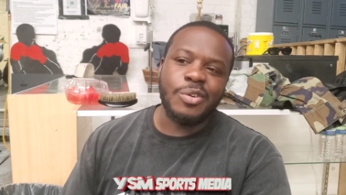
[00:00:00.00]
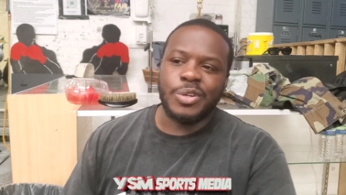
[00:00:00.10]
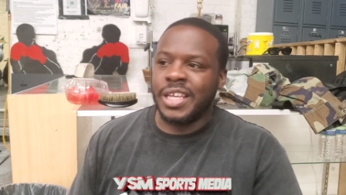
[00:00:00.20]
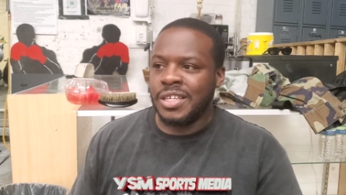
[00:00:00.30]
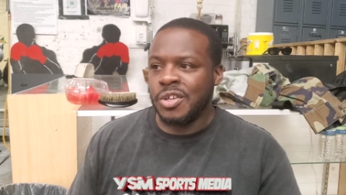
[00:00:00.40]
know
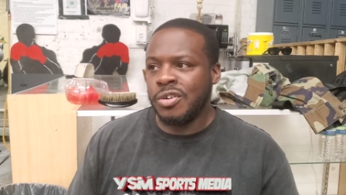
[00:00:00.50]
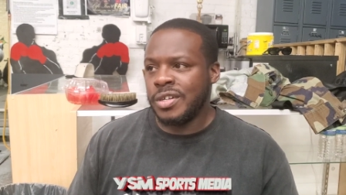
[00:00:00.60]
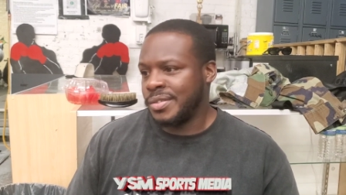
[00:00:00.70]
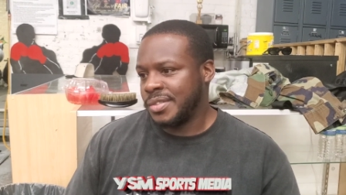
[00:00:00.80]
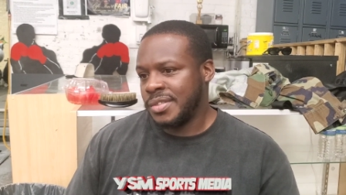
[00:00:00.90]
what they're
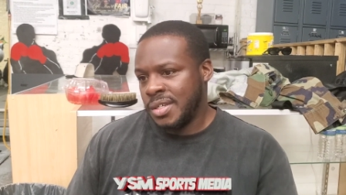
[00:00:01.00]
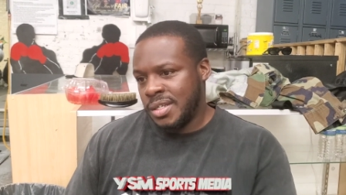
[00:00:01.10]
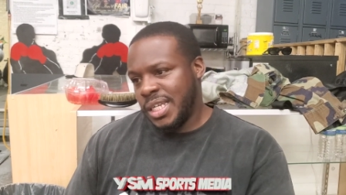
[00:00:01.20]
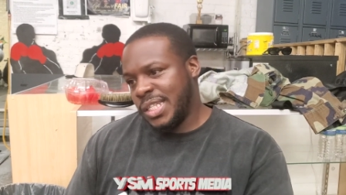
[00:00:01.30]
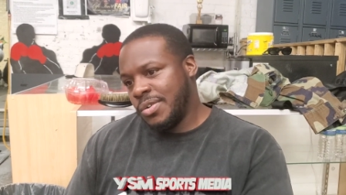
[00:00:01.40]
doing.
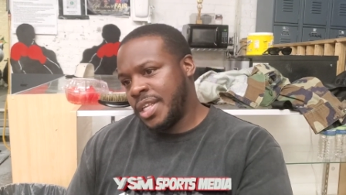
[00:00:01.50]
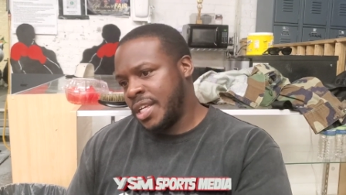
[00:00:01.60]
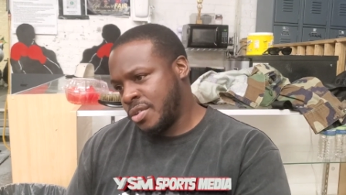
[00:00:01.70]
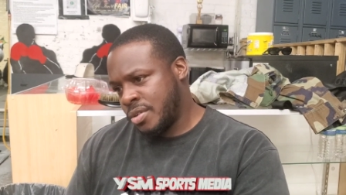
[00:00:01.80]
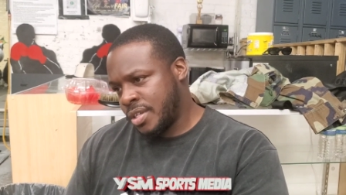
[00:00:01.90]
They know what
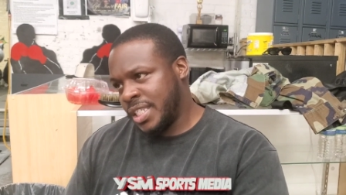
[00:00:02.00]
they're doing.